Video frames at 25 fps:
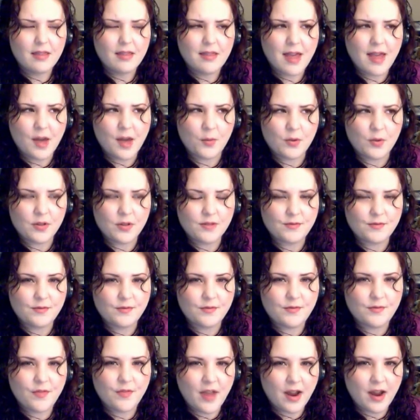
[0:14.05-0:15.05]
That was
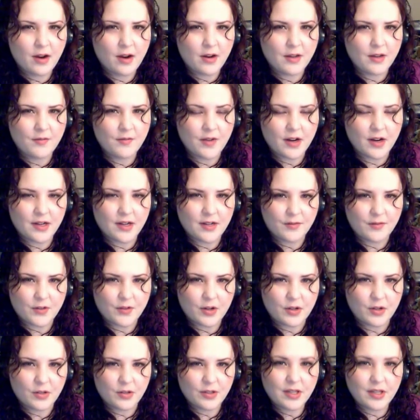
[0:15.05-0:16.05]
very, very
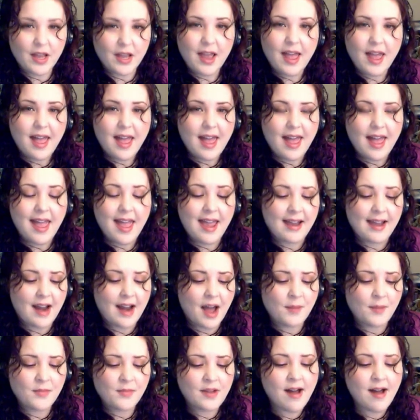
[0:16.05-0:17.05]
difficult, and
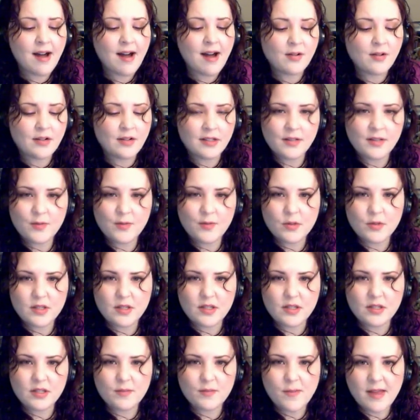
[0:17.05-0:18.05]
I'm not going to leave you in
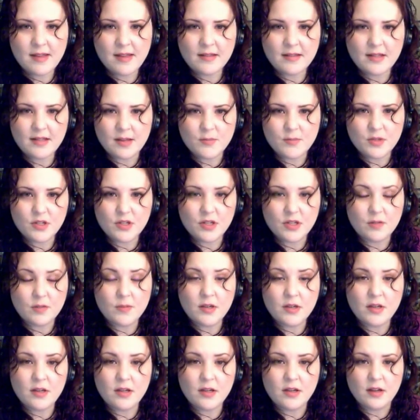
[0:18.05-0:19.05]
suspense. I'm going
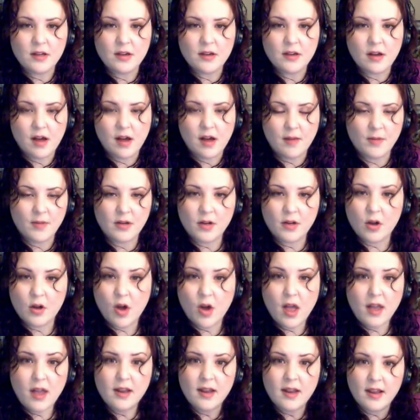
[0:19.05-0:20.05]
to go
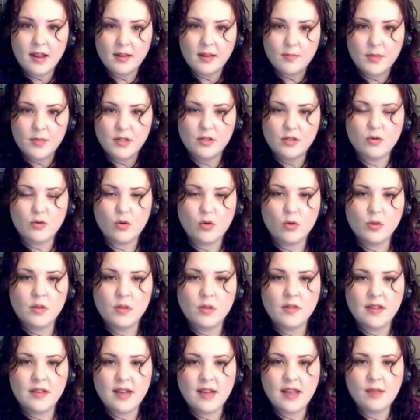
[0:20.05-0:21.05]
ahead and be
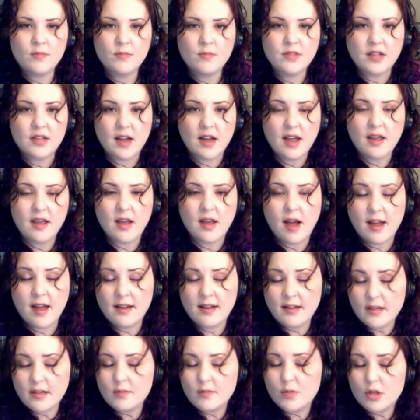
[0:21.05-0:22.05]
scrolling the names that I
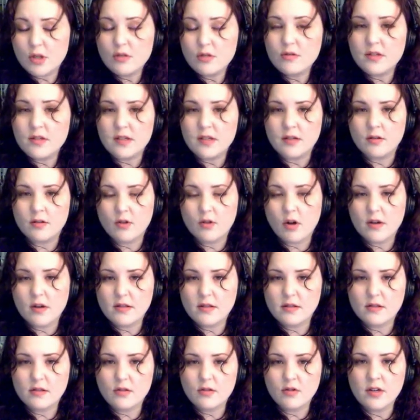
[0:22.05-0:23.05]
ended up choosing across
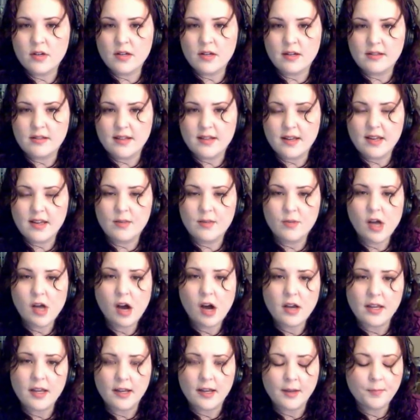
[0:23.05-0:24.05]
the screen as I keep
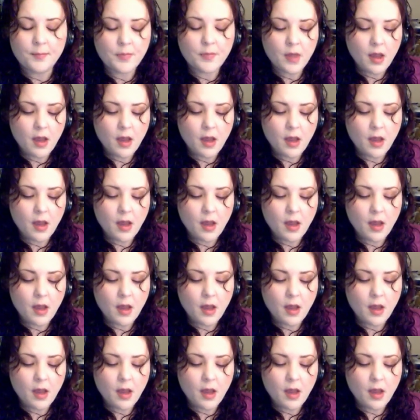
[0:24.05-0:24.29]
talking.